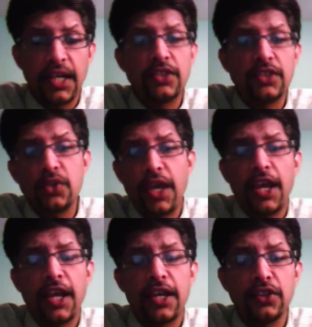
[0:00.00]
and
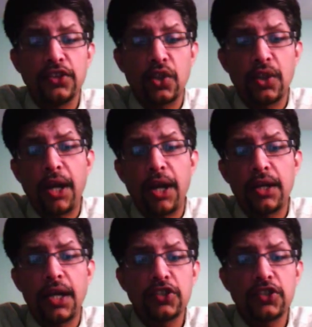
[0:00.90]
today Kagiso
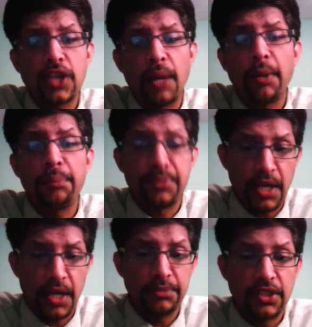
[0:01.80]
Rabada has come up
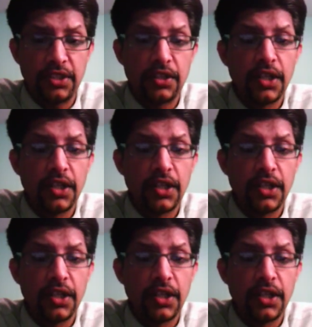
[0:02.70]
trumps here.